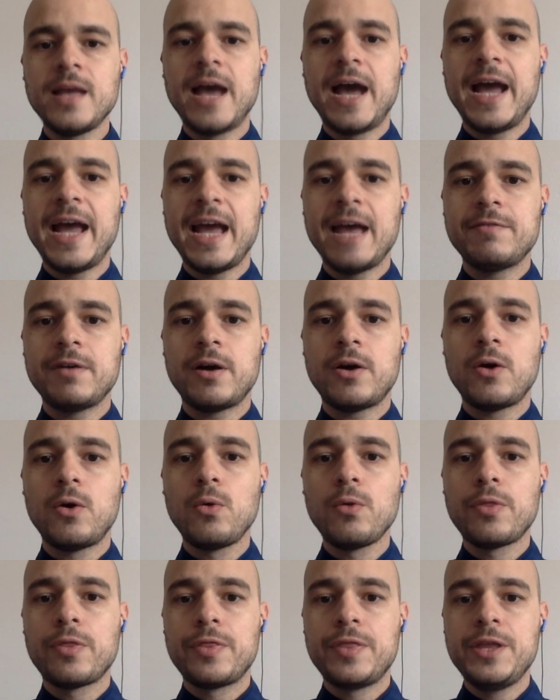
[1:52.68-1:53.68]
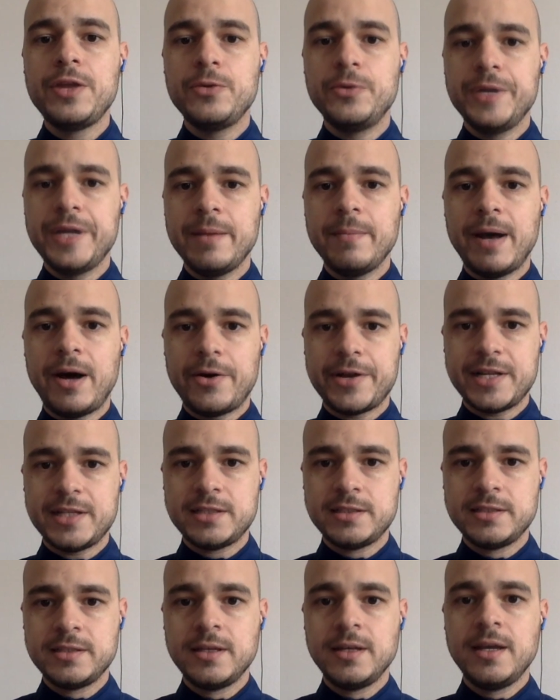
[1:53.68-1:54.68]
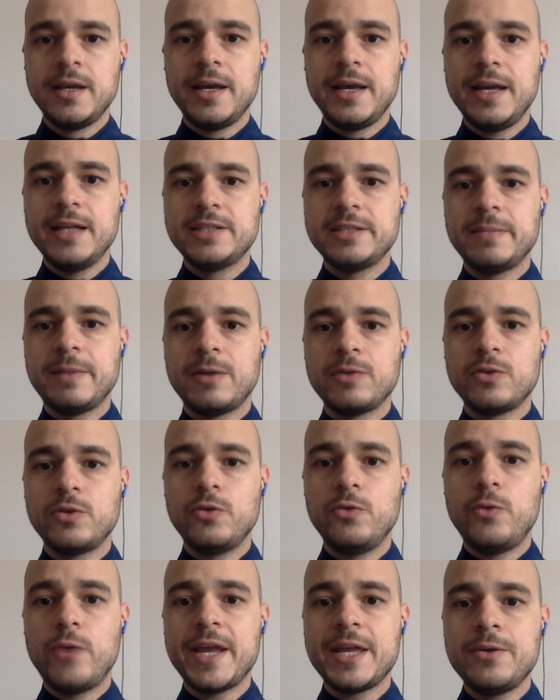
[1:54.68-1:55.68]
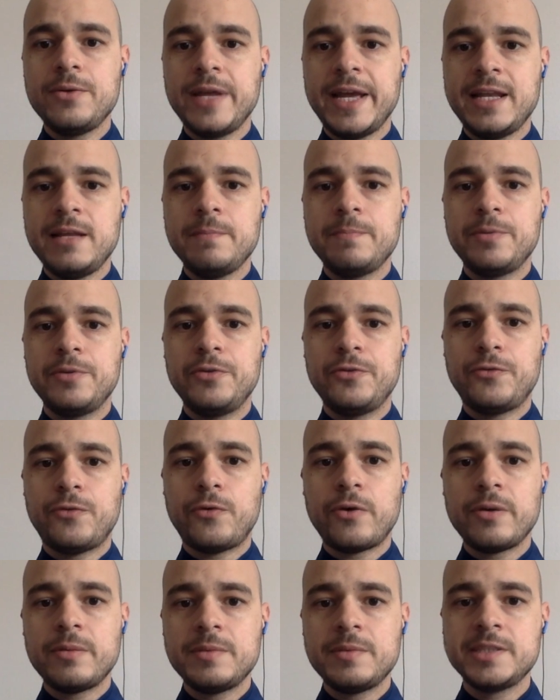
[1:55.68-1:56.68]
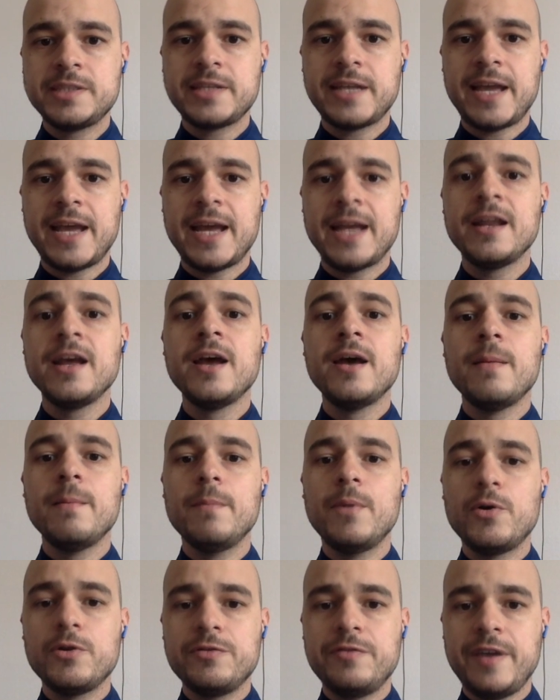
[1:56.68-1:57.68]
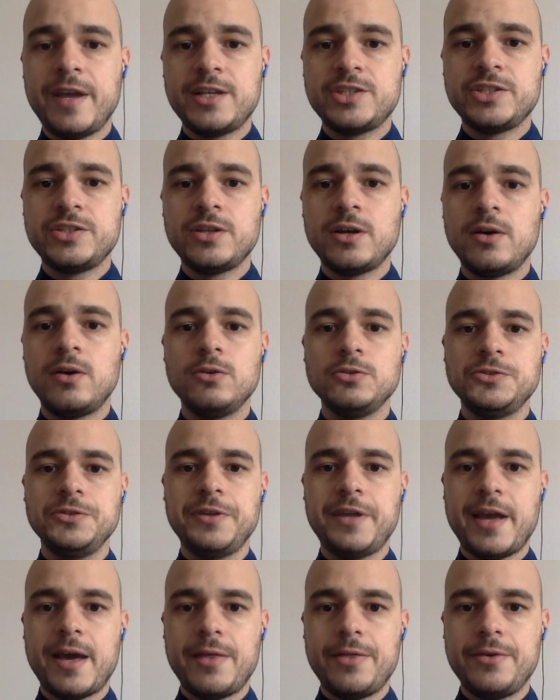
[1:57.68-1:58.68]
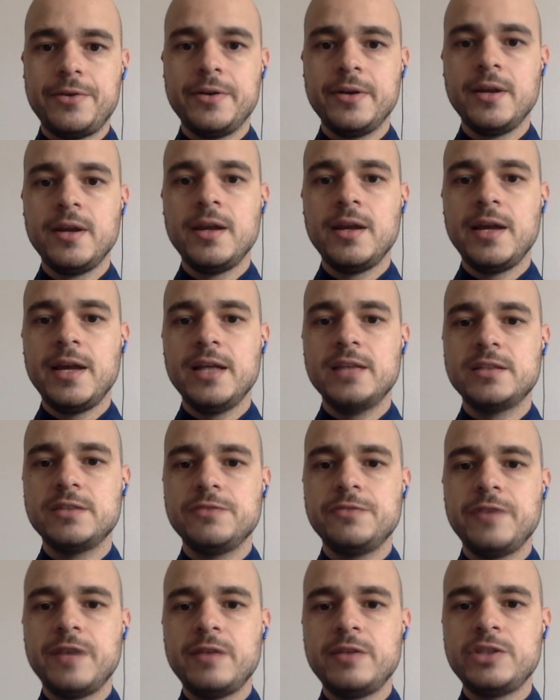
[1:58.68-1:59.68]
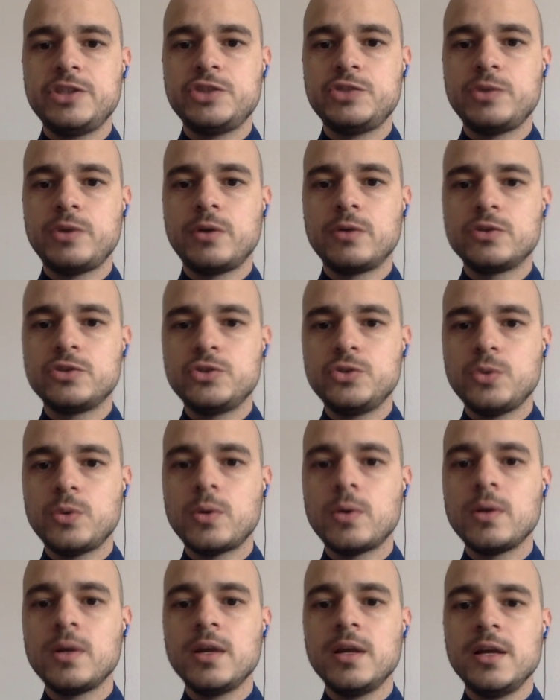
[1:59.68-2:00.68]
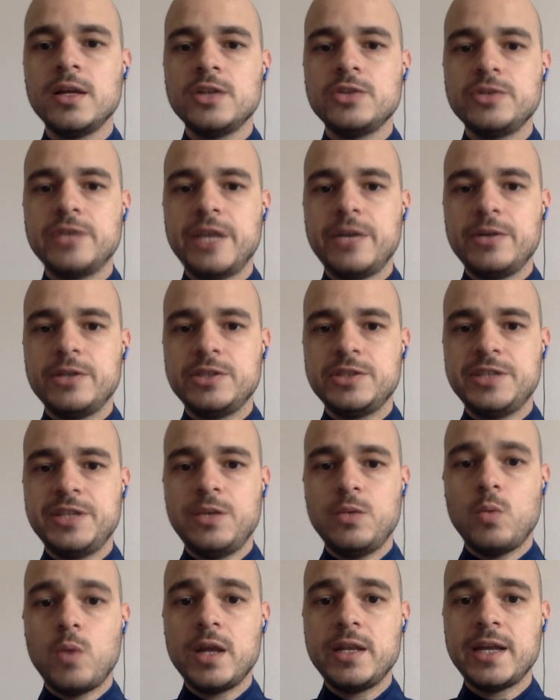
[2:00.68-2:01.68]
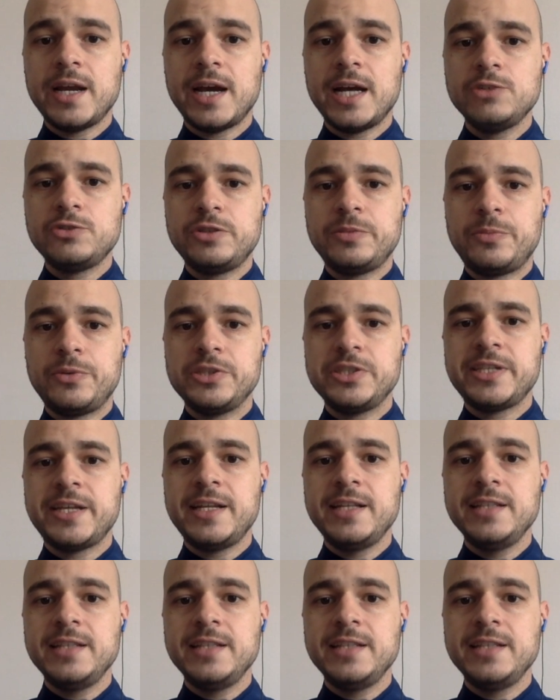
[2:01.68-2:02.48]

I have a whole theory about it. It's about regulating performance and motivation altogether. It's a very strong tool to guarantee 100%